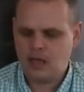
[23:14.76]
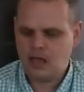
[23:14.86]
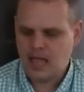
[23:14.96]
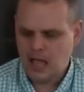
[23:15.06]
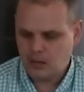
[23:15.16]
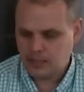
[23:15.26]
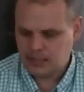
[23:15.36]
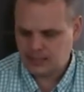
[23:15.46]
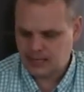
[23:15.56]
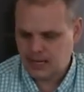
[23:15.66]
How
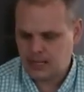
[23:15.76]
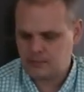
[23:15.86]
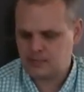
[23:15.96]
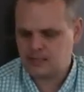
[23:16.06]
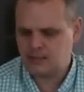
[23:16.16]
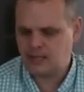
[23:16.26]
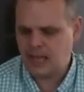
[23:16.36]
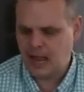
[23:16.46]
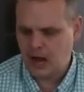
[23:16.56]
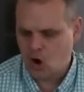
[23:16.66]
many times did the
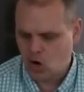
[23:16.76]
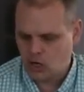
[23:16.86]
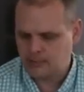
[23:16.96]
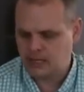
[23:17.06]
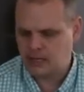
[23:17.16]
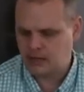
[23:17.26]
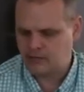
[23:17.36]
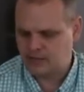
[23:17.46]
army of